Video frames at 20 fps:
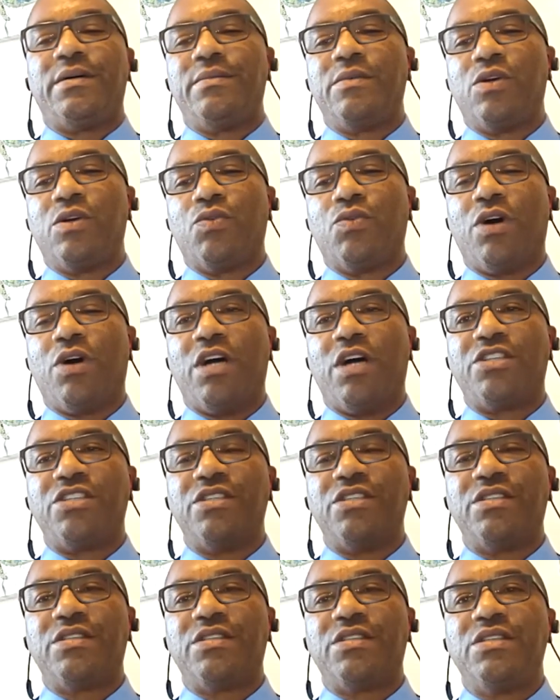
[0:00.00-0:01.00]

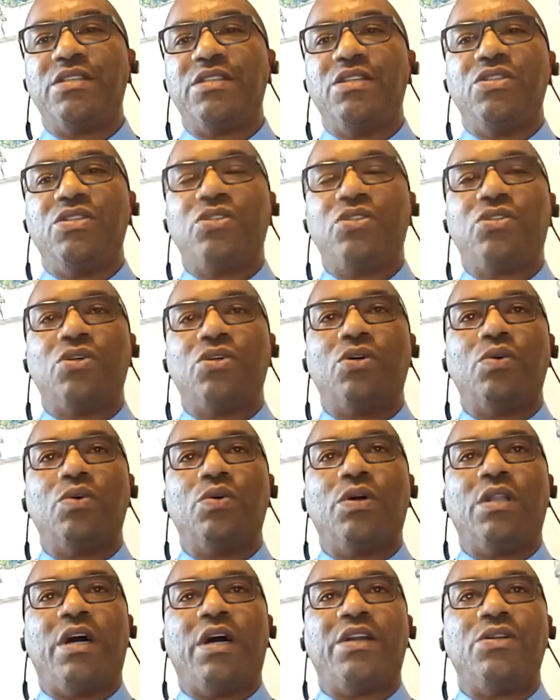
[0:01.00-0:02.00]
garages, so
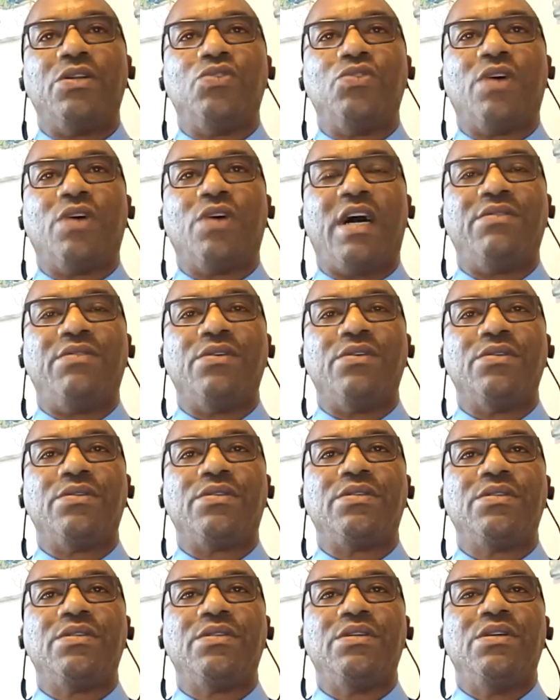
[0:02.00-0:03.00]
a lot of the
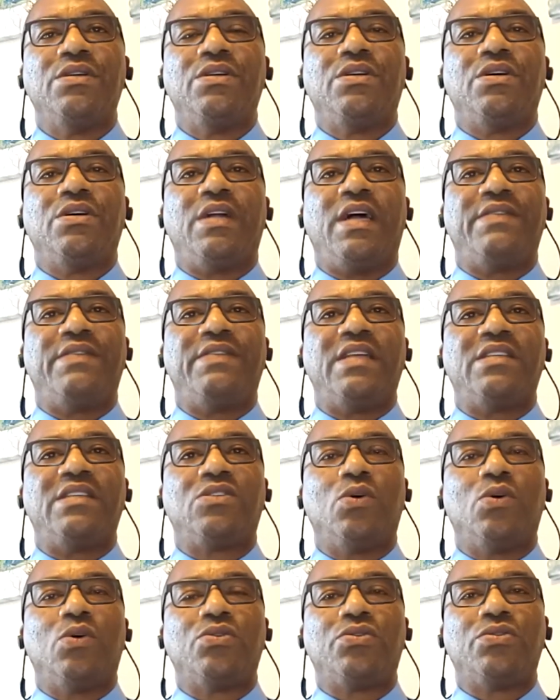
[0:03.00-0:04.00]
drivers could have that
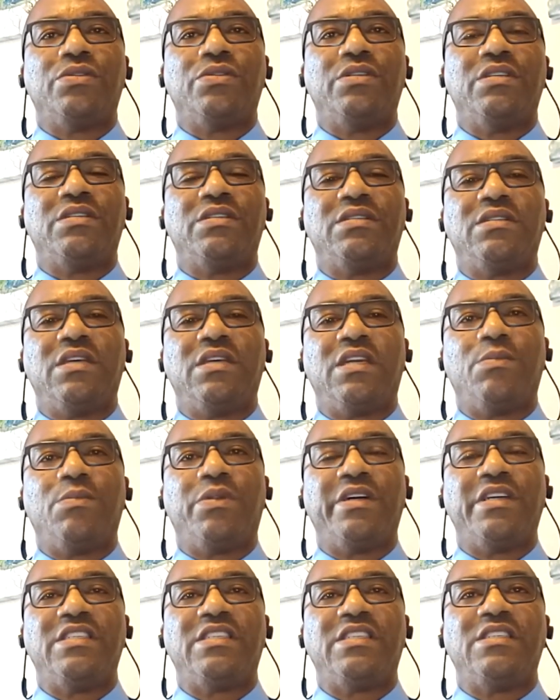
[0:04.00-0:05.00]
social distancing in
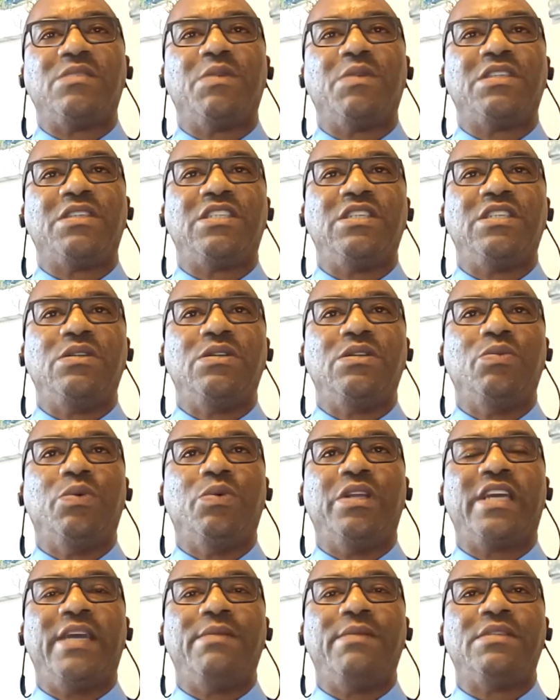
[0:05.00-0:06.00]
place, especially when
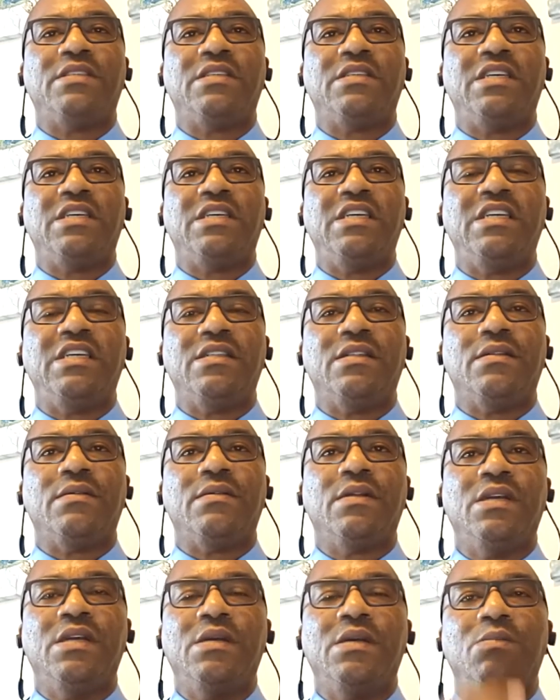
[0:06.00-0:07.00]
it came to eating,
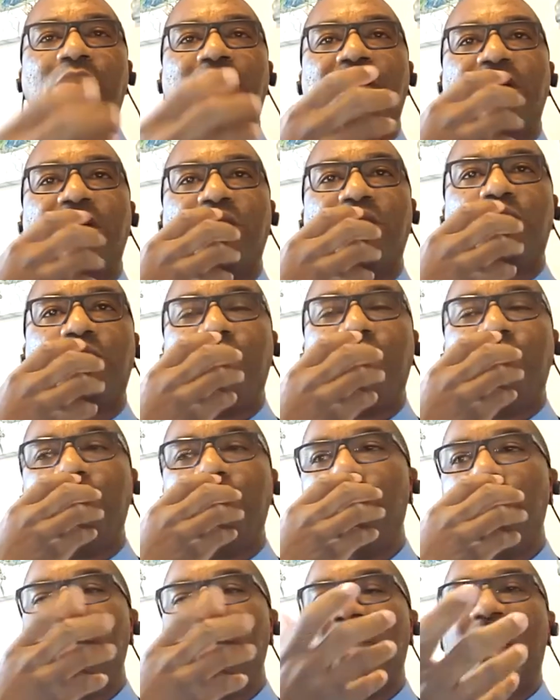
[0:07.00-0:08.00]
because we
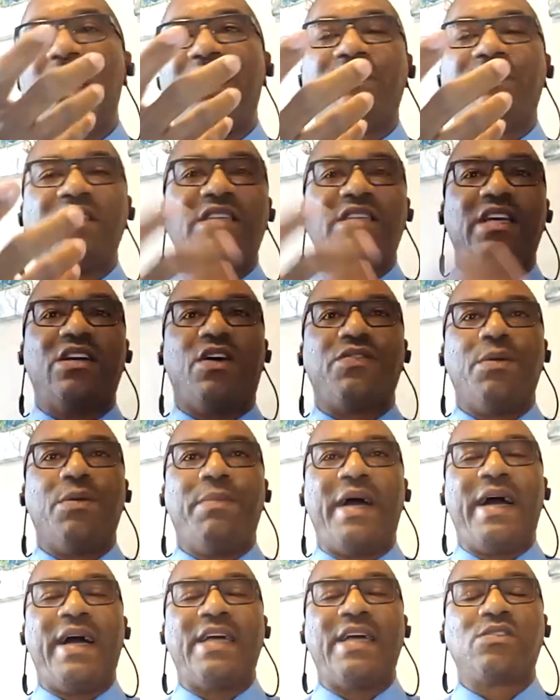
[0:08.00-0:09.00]
have to take off the
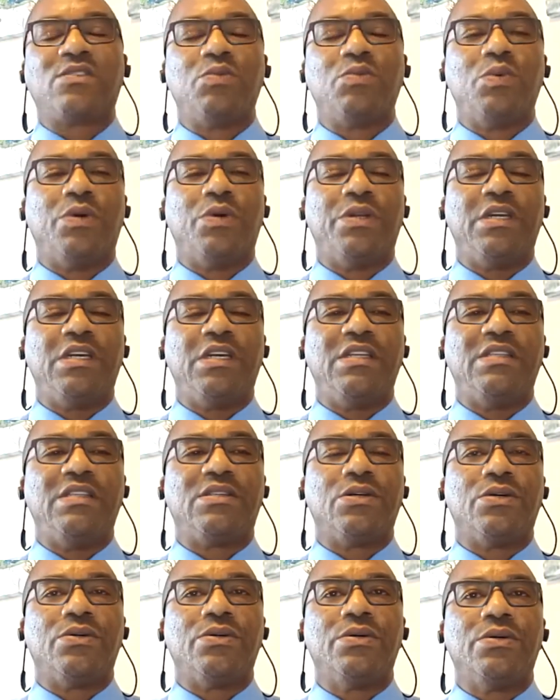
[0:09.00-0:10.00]
mask when we want to eat.
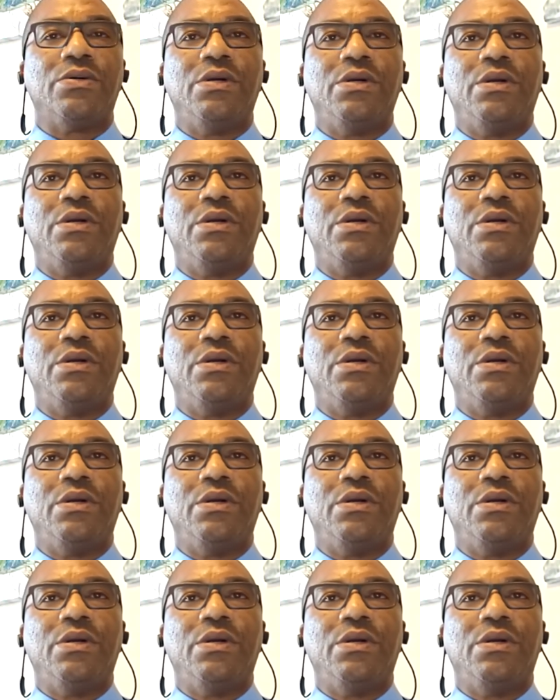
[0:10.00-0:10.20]
So